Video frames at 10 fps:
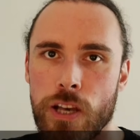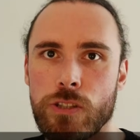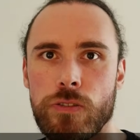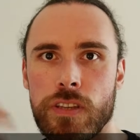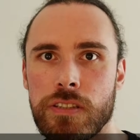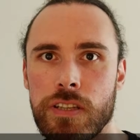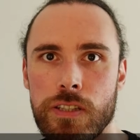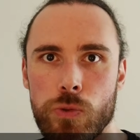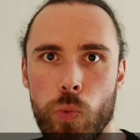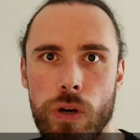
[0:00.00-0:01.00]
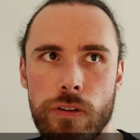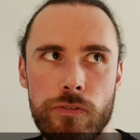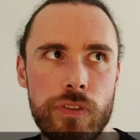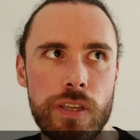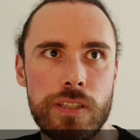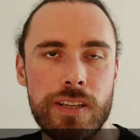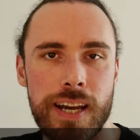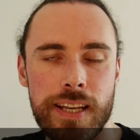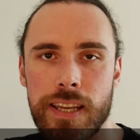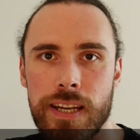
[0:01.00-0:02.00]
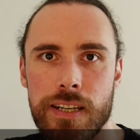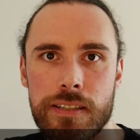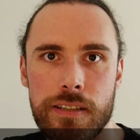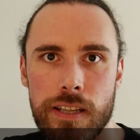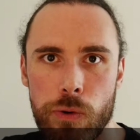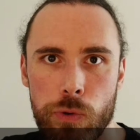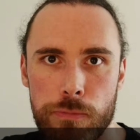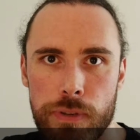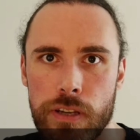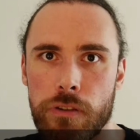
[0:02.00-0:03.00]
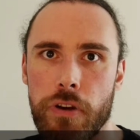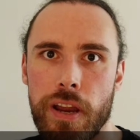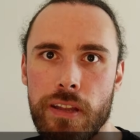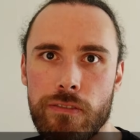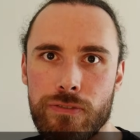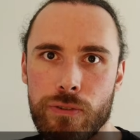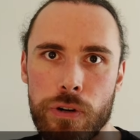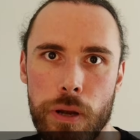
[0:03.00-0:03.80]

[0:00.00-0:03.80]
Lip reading: So this is one of these ideas that would be great for a